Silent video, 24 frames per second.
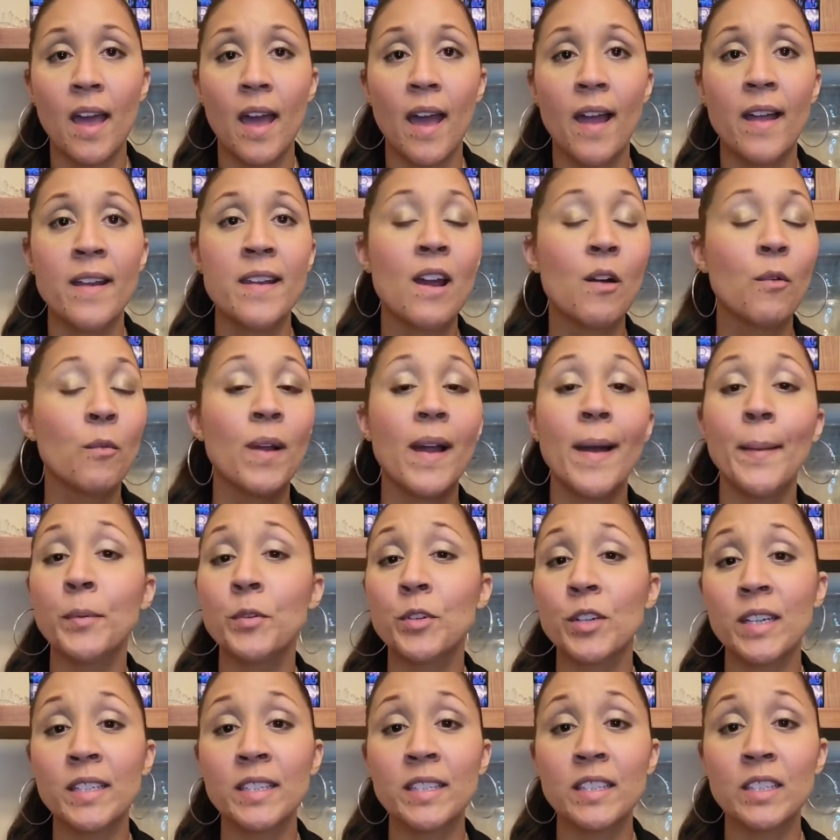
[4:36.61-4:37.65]
And now wrap
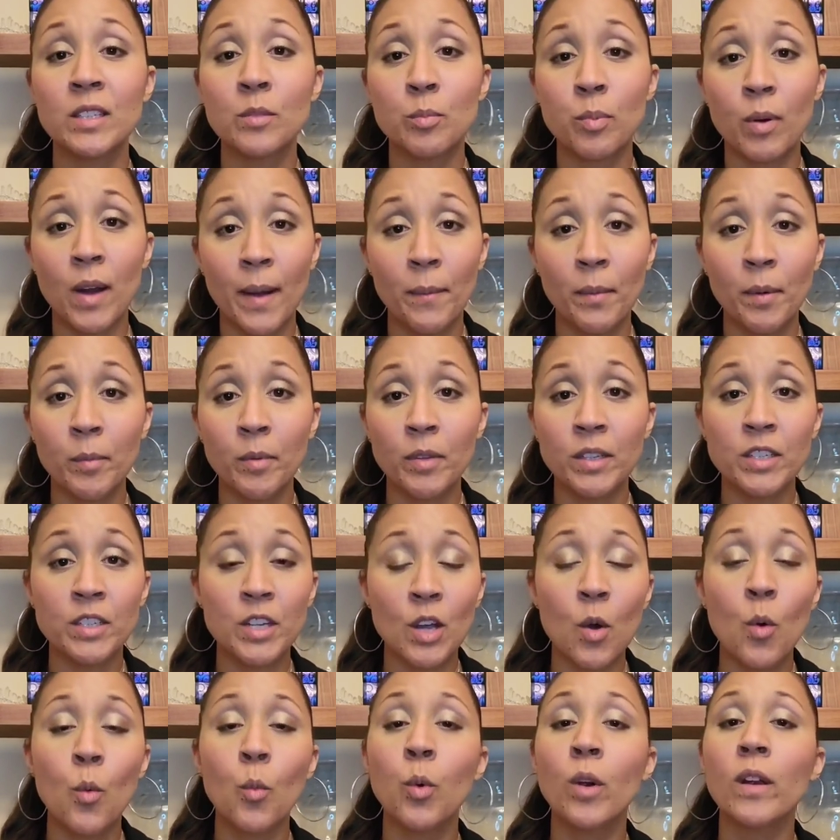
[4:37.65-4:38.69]
dresses probably
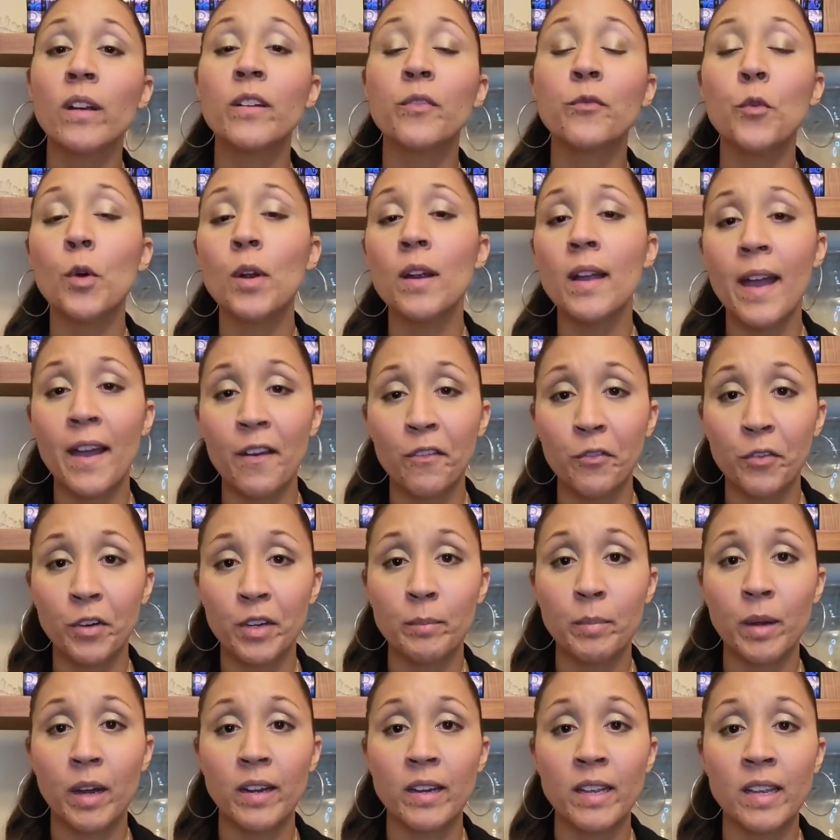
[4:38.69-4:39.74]
don't work for
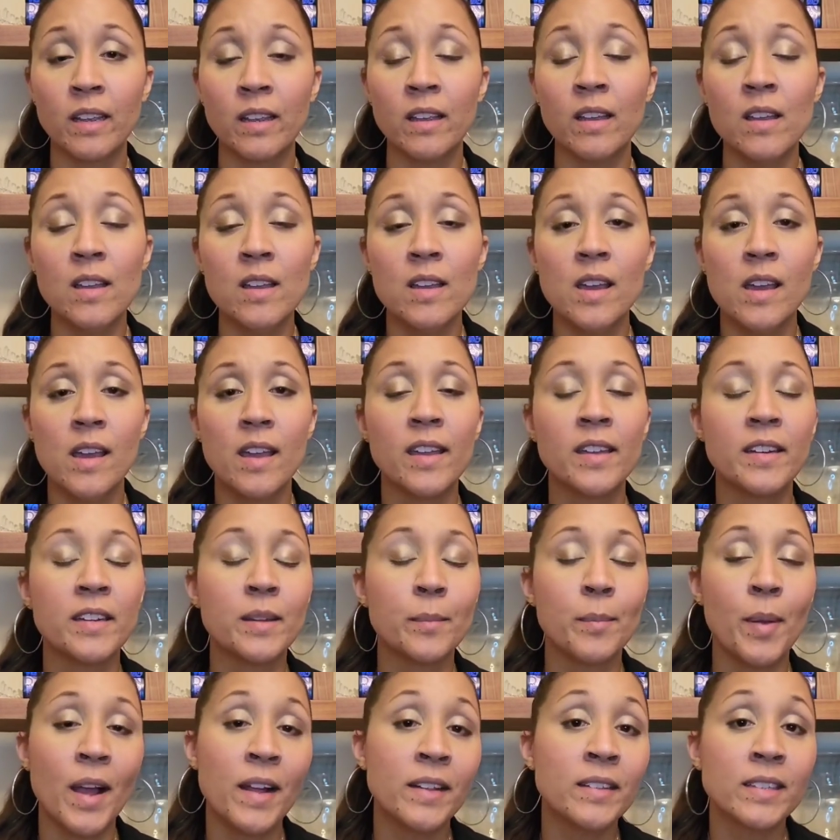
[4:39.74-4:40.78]
everybody. It
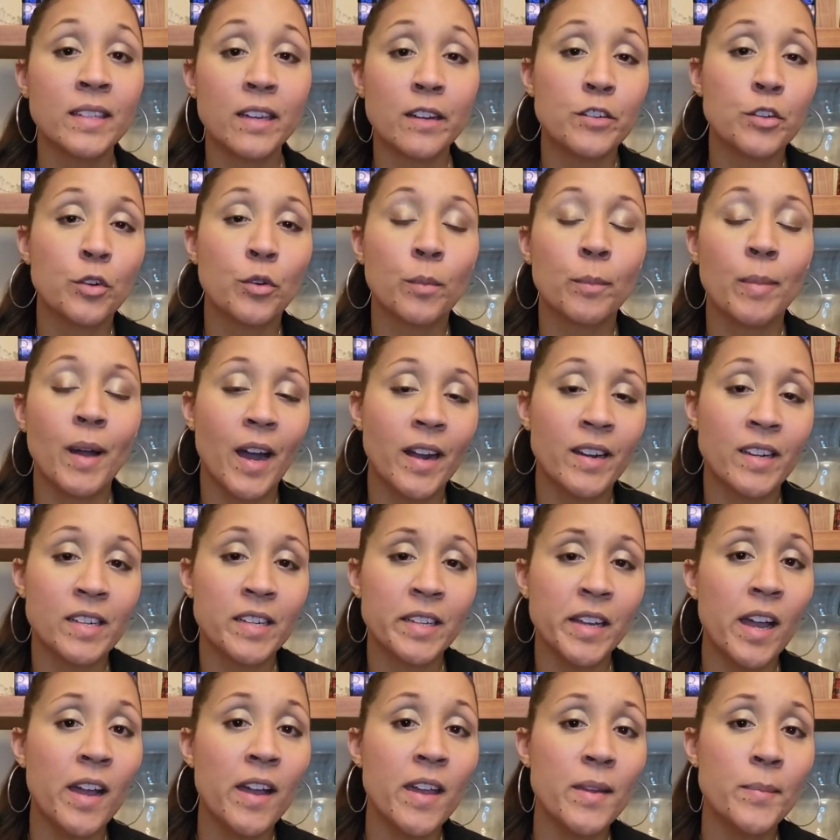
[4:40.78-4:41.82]
depends on your body
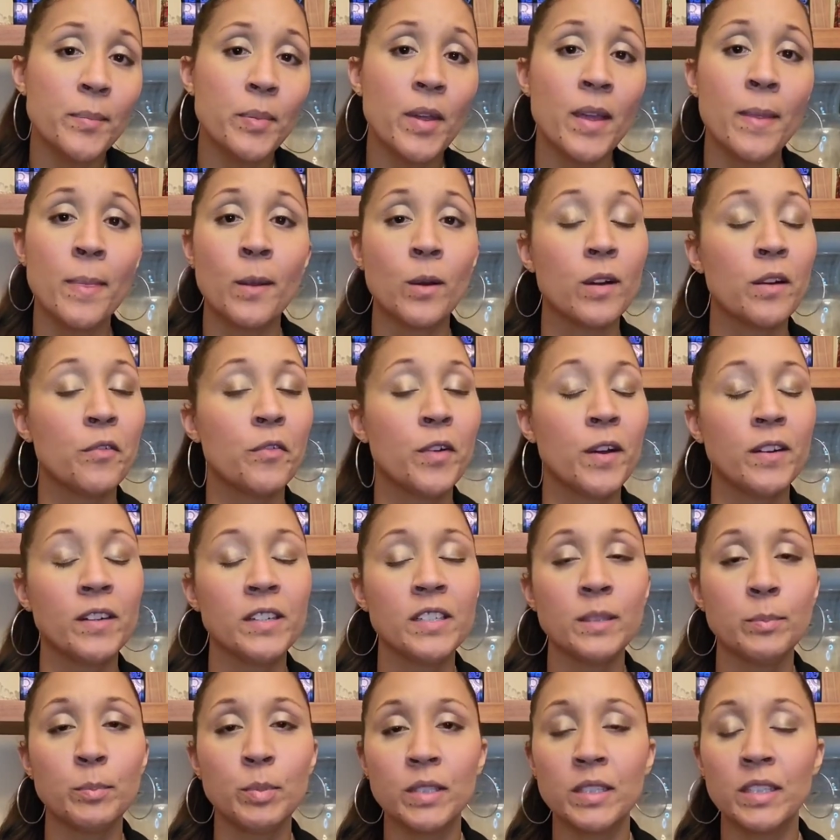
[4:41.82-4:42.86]
type, and there are very
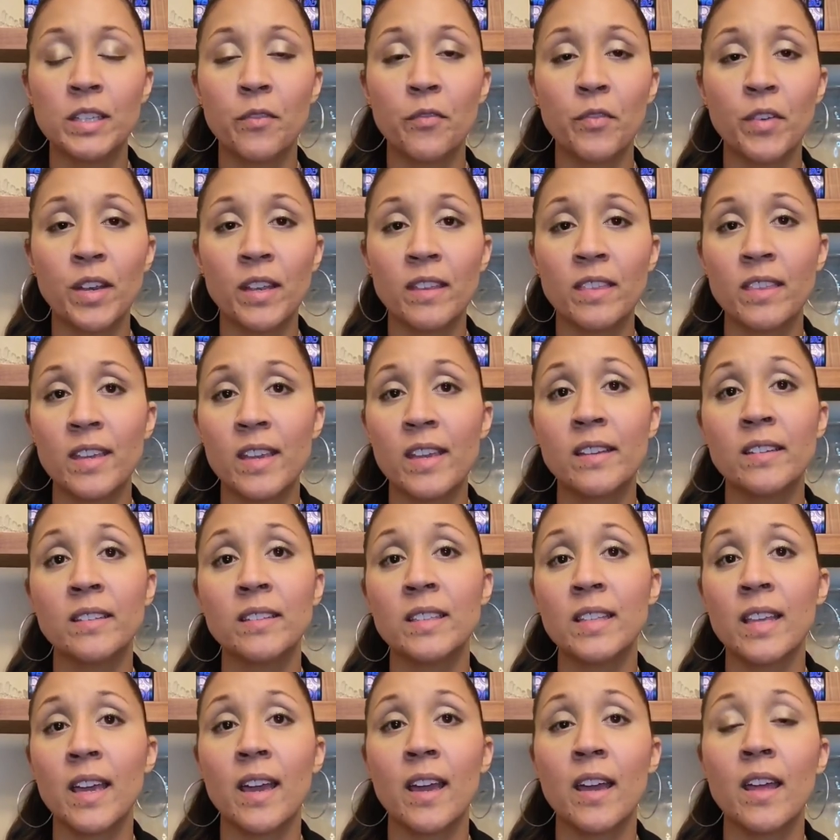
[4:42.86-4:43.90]
specific things
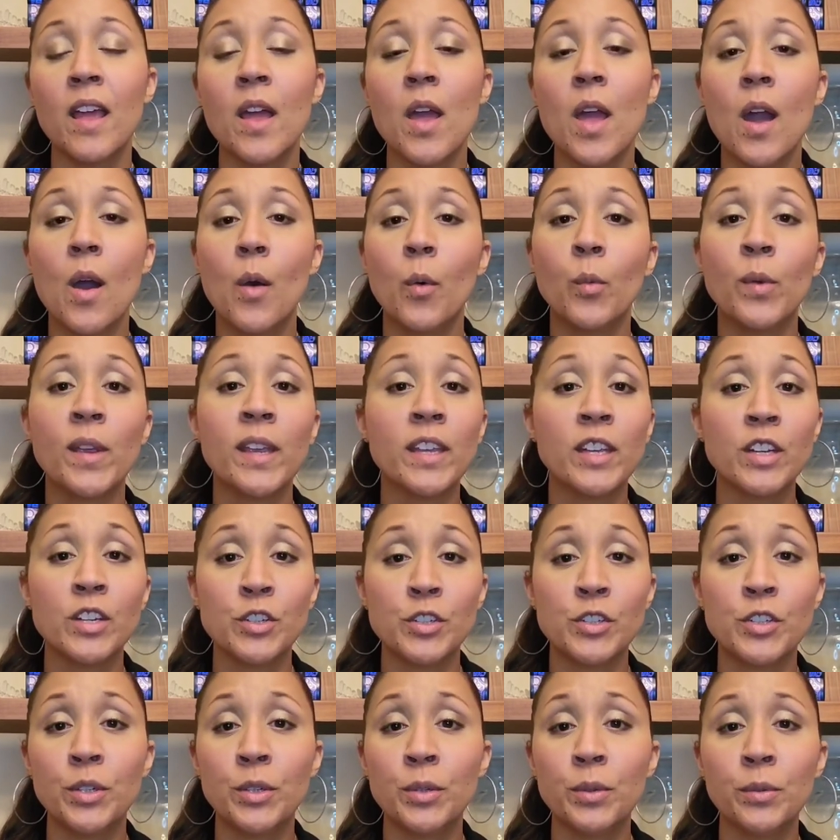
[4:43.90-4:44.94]
that we can
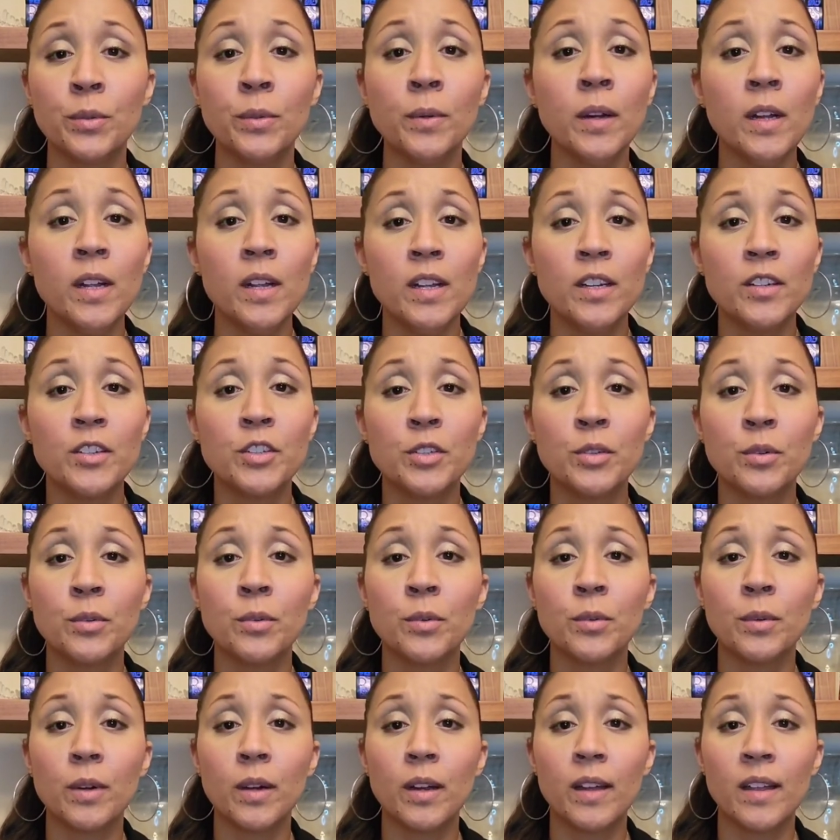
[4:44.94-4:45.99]
do
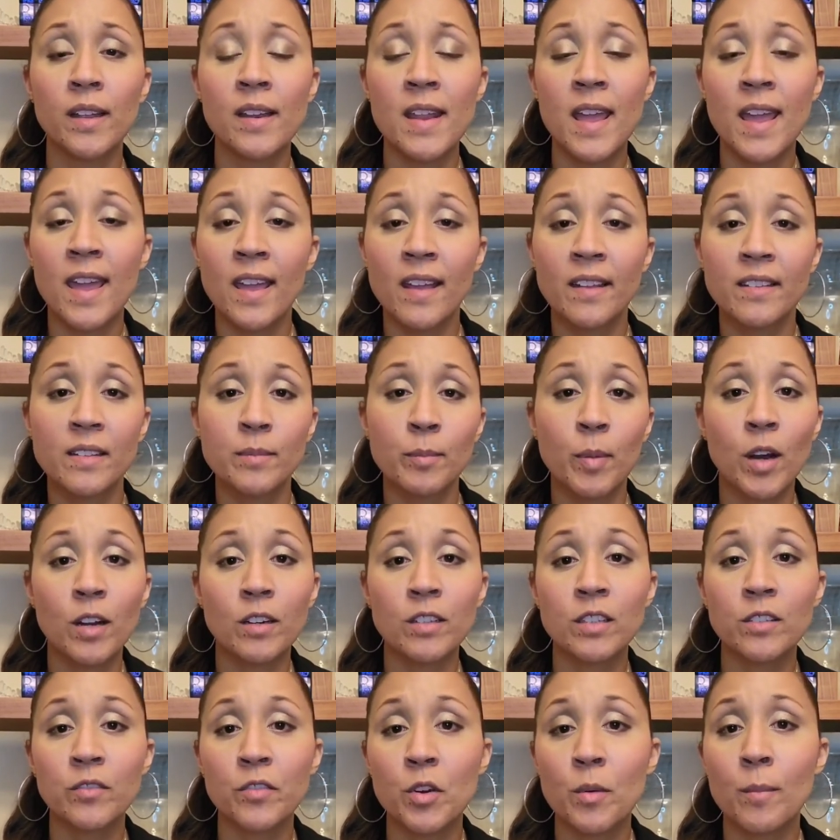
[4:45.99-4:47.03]
to enhance
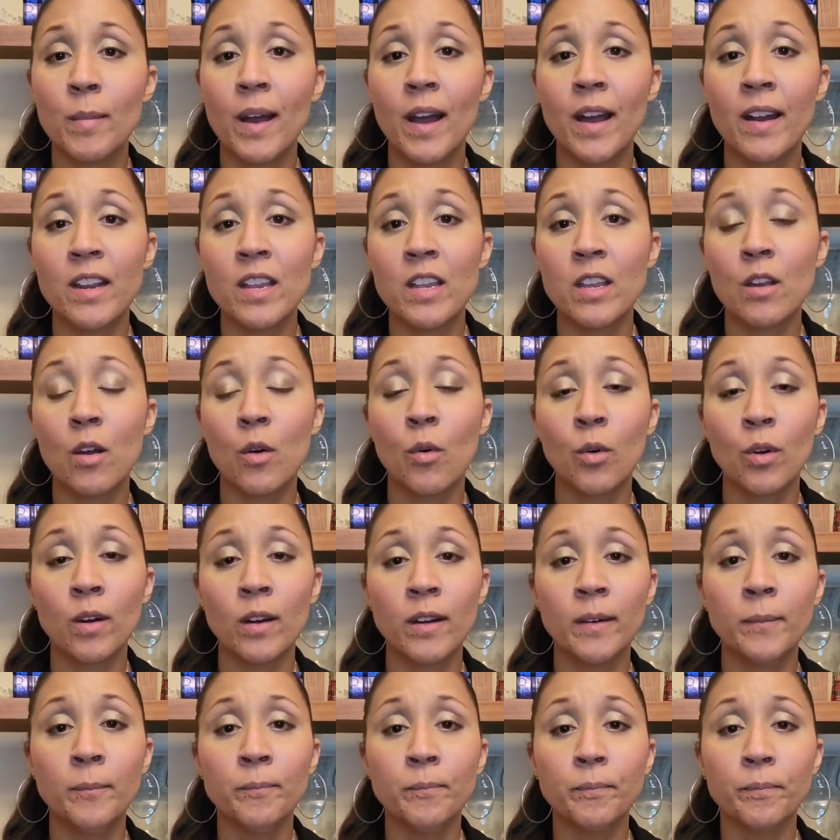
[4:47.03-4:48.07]
parts of your body or